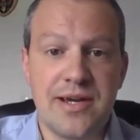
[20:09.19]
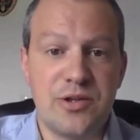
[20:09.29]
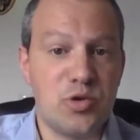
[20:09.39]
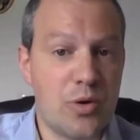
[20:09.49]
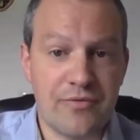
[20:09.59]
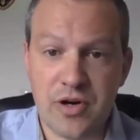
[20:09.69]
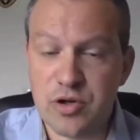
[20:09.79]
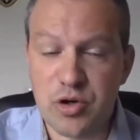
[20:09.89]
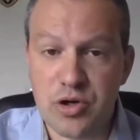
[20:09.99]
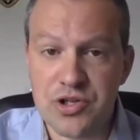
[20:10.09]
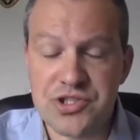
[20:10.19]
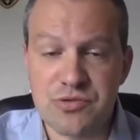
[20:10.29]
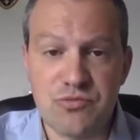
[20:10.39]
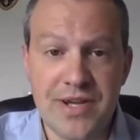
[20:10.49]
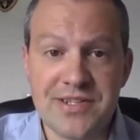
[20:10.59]
no upfront
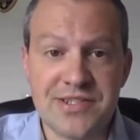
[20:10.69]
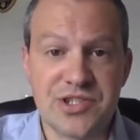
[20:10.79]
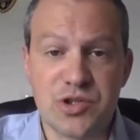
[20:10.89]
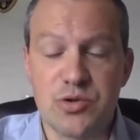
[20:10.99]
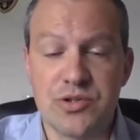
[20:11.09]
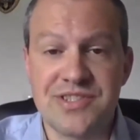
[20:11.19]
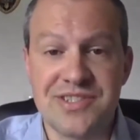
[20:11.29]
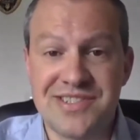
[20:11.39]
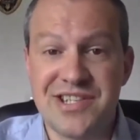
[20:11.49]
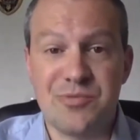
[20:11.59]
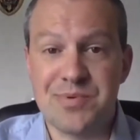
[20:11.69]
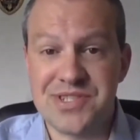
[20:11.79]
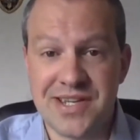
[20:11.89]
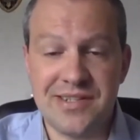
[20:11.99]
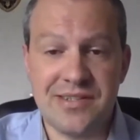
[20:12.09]
costs, rates as low as
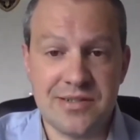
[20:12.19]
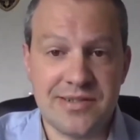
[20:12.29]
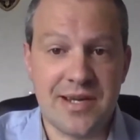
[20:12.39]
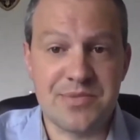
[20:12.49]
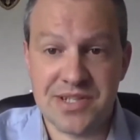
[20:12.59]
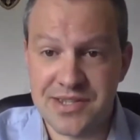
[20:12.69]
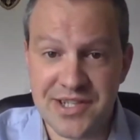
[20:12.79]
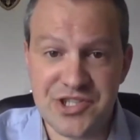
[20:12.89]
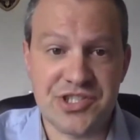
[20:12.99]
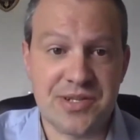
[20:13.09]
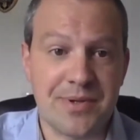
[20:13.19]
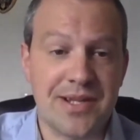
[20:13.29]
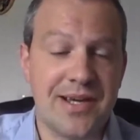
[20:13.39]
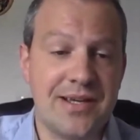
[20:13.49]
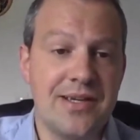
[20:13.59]
0%, terms and conditions
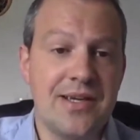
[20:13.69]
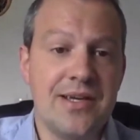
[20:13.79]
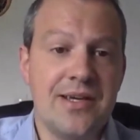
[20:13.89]
apply.